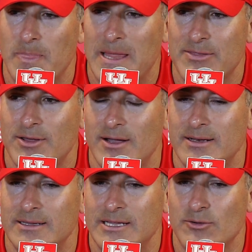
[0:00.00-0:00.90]
I
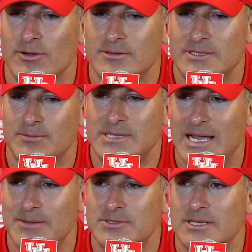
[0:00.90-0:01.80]
thought there were some
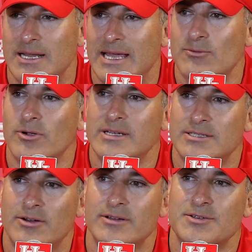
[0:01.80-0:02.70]
times tonight where he
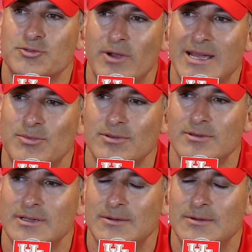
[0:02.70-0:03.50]
started to scramble,